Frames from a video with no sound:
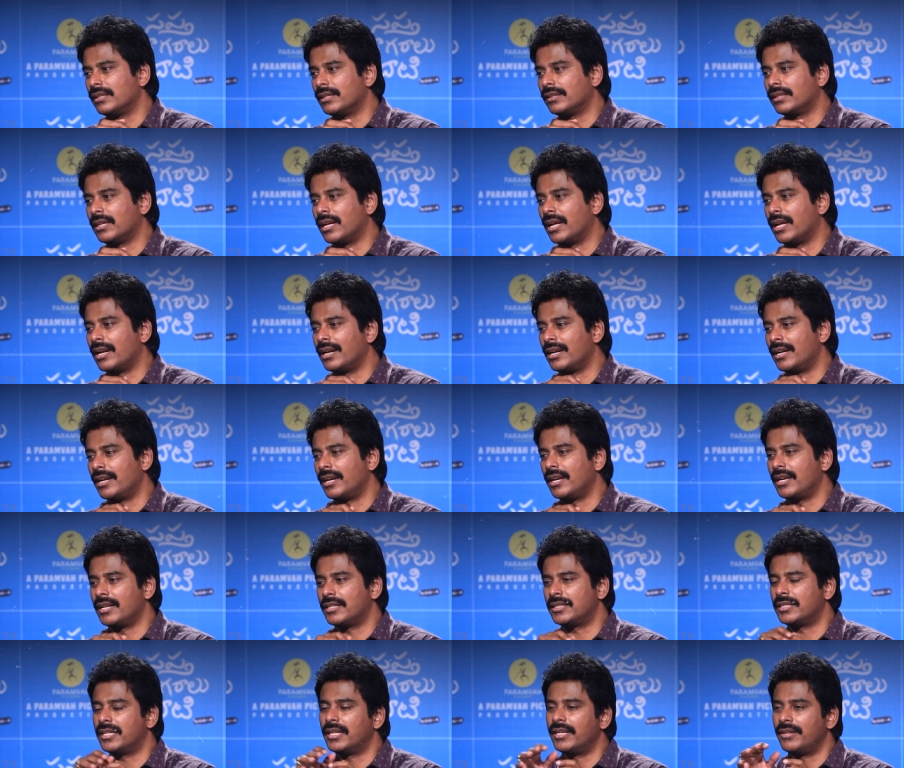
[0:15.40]
current
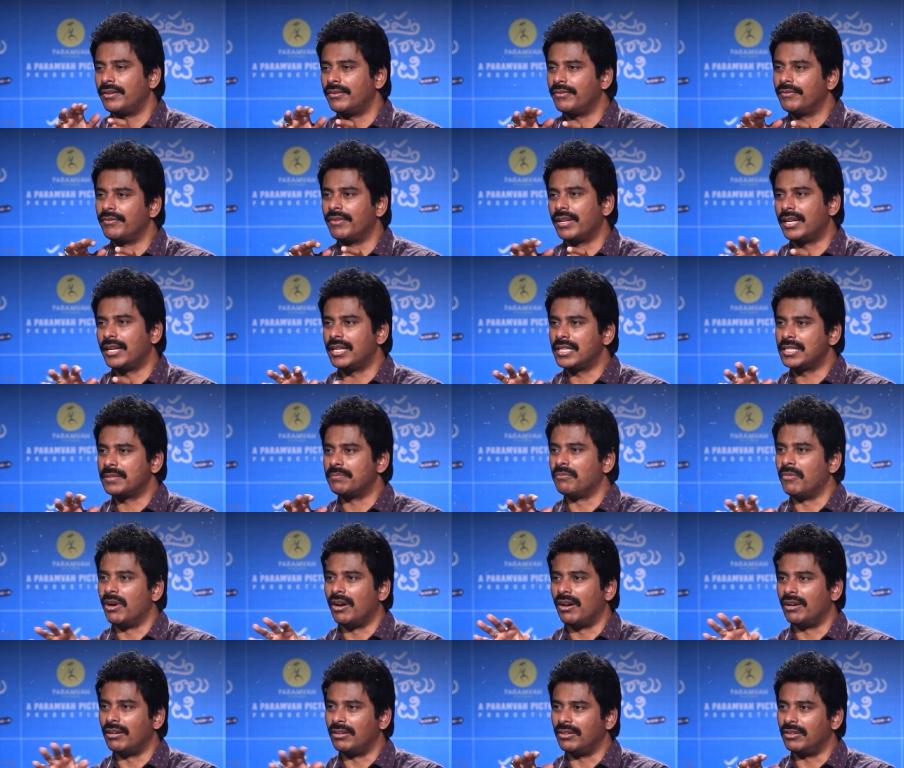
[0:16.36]
industry very
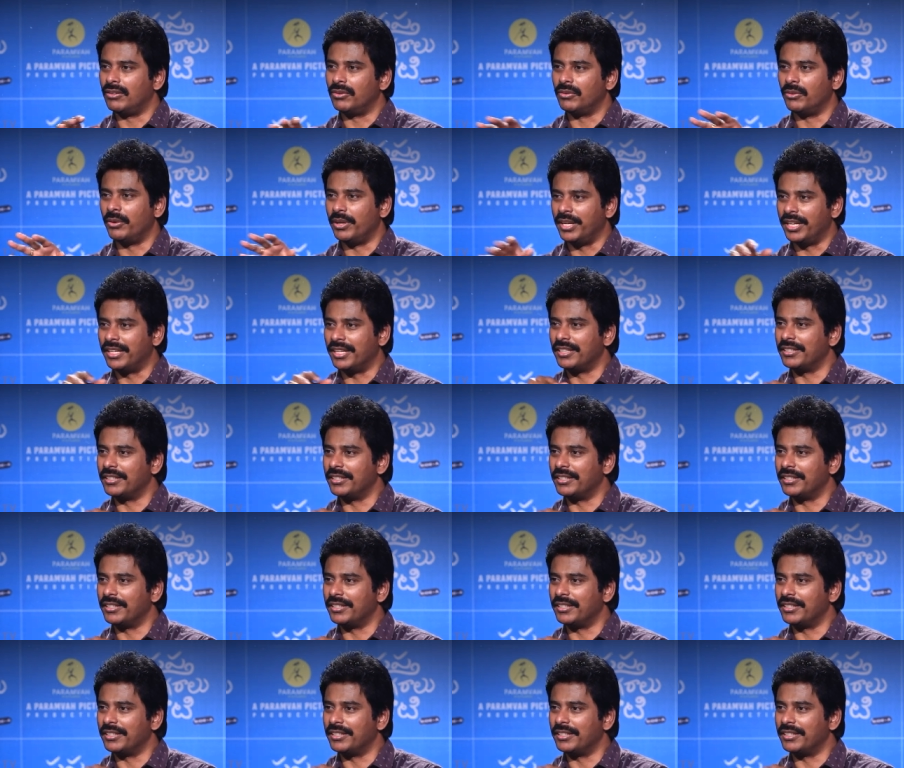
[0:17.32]
small going.